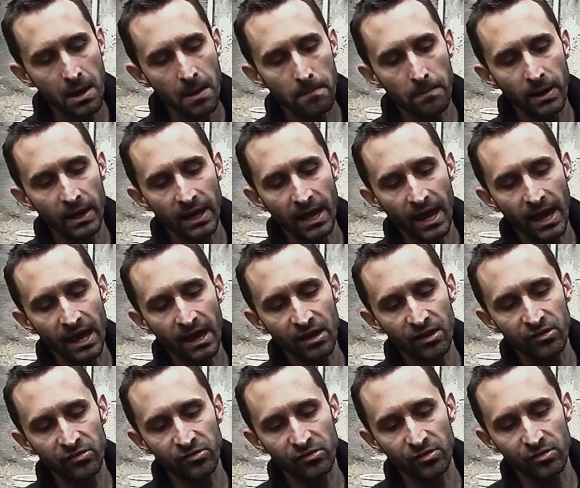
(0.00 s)
But
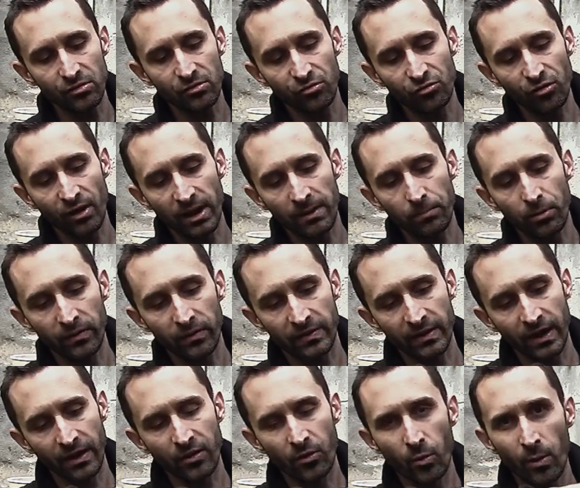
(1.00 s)
as you try to it
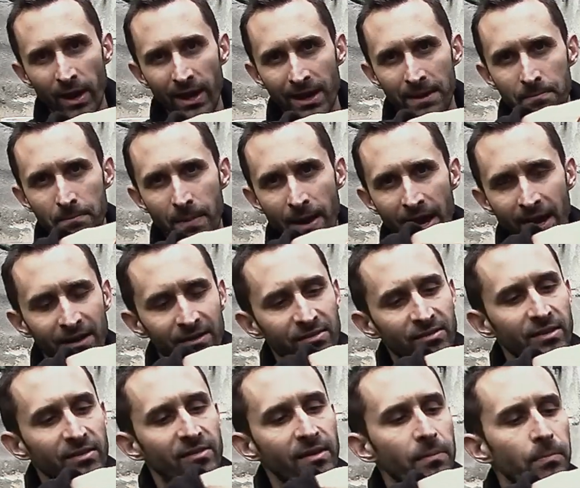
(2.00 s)
the other way, it backs
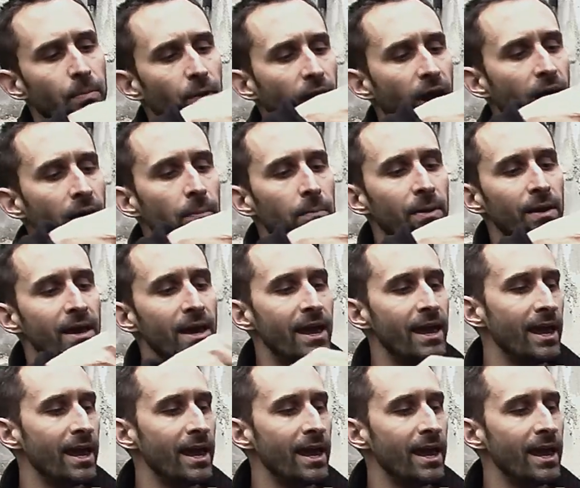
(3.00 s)
the zipper up.